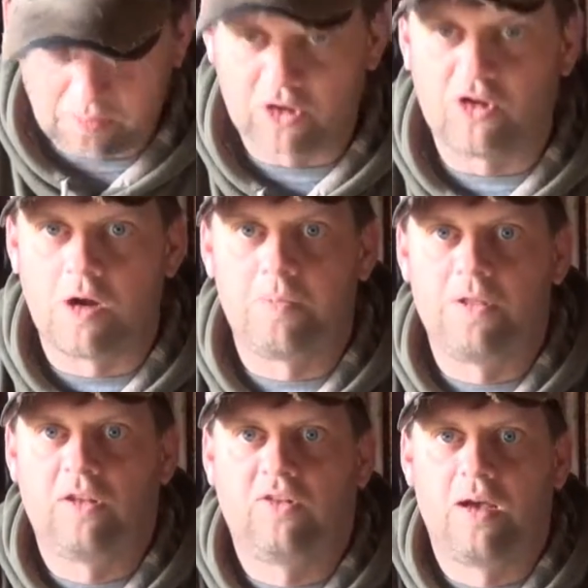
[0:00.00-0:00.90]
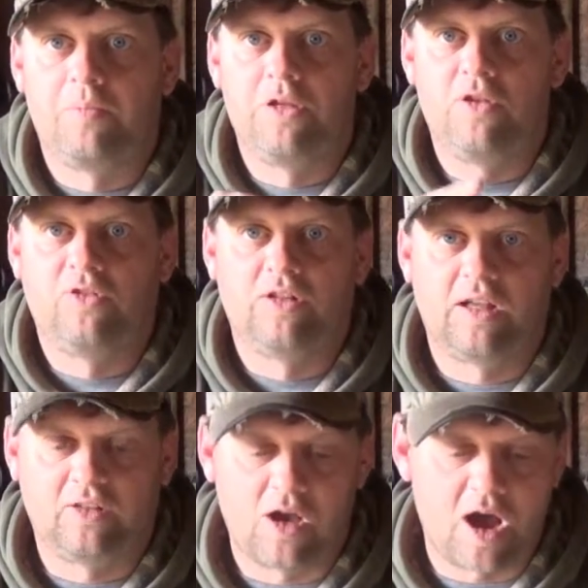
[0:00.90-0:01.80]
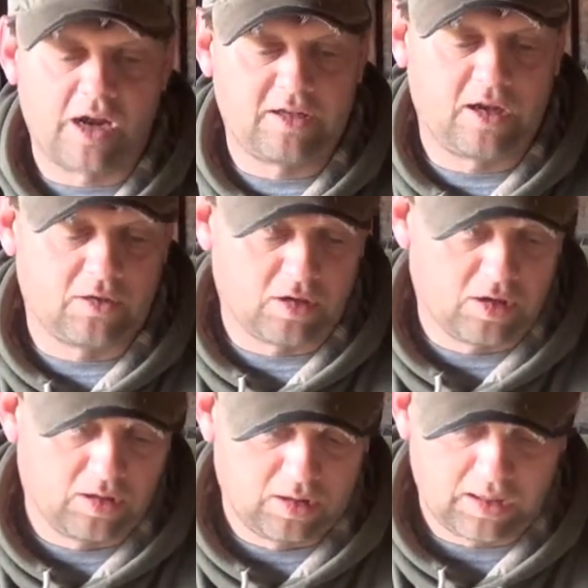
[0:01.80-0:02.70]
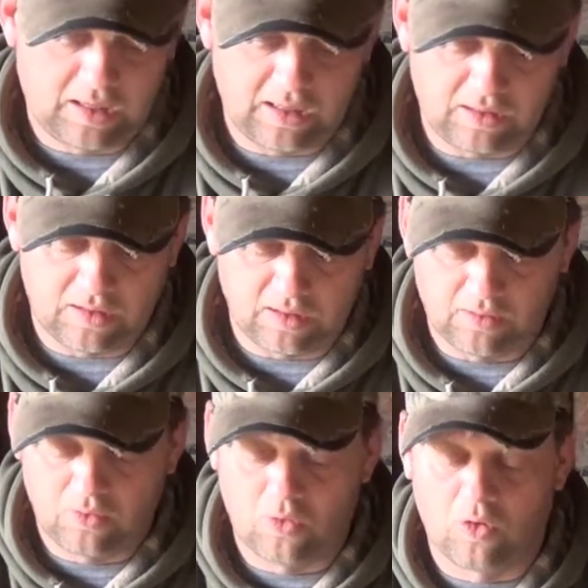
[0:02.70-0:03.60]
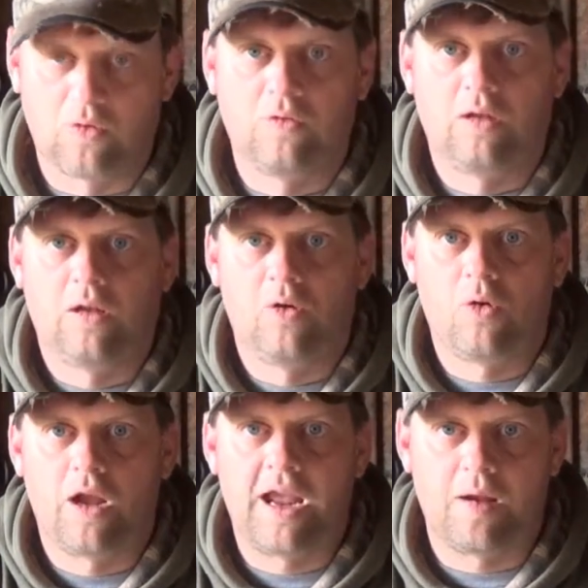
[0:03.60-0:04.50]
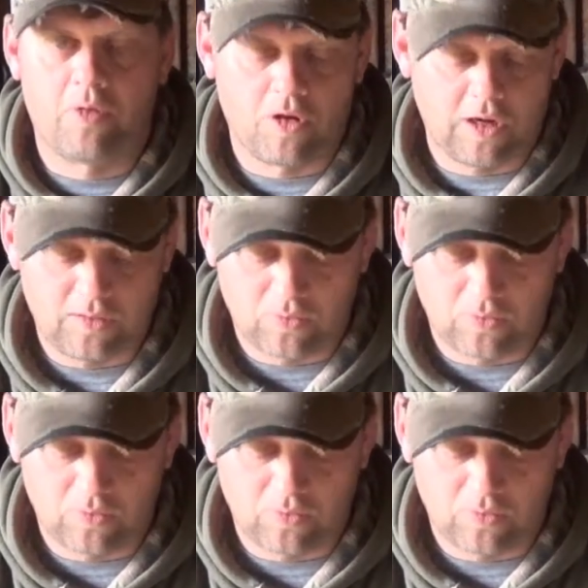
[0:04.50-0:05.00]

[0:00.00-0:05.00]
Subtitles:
going to sharpen this up and use it as a hot cutter, and or a hammer end,